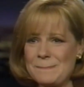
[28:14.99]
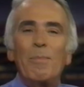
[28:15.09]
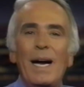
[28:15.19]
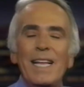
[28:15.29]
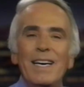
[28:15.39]

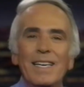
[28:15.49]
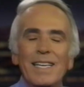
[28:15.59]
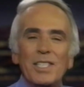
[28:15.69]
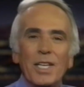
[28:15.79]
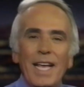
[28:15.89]
Bonnie
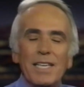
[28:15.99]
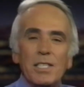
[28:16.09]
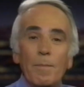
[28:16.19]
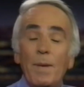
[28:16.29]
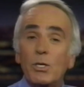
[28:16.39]
Hunt is the
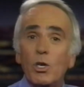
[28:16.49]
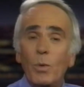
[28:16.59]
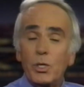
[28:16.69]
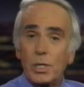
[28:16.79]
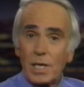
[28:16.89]
guest. The
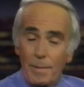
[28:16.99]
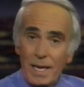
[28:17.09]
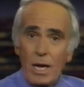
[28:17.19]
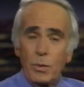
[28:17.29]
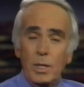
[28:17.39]
picture, which is
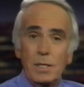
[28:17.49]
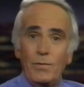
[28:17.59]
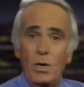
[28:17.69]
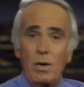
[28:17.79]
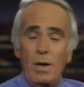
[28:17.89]
coming out
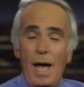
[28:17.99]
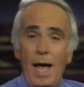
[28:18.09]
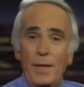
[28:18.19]
this fall.